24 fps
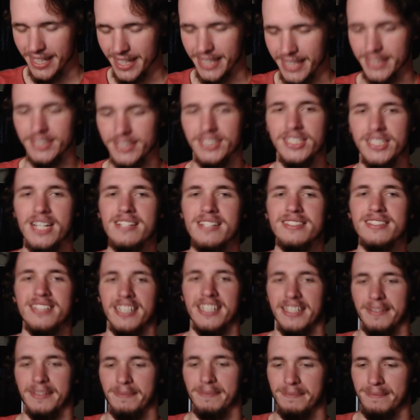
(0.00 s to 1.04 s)
And
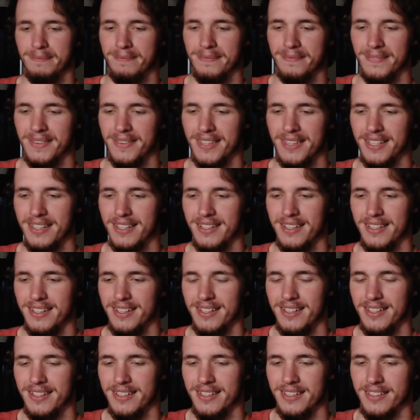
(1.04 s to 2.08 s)
Jesse,
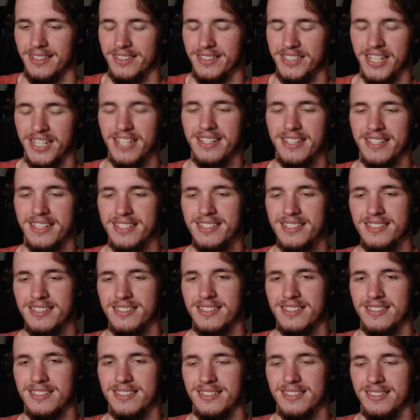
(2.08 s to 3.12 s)

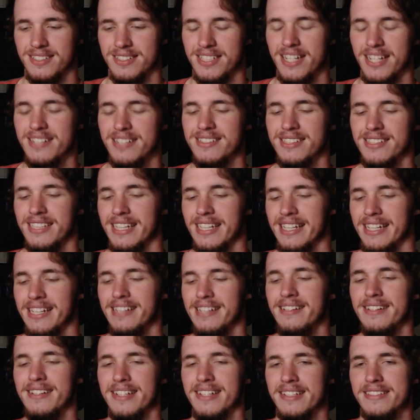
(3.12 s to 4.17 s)

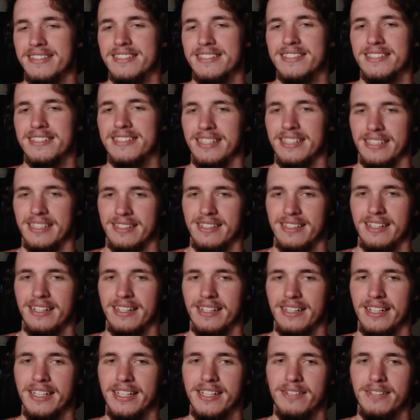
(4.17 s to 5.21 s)
he gets sick
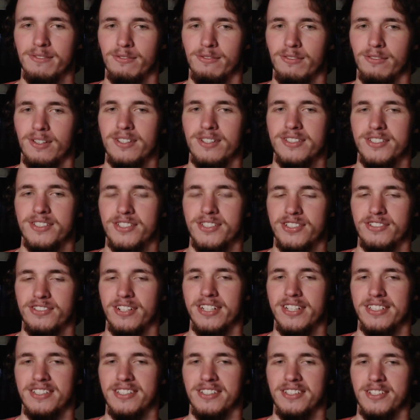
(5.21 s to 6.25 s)
and he runs
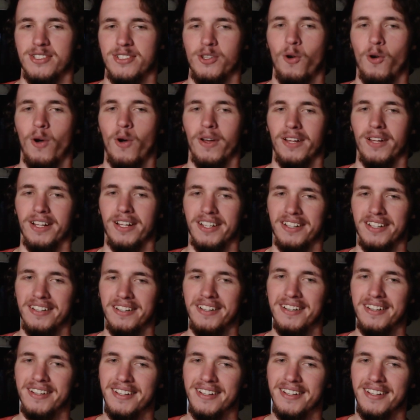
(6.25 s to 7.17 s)
straight to the toilet.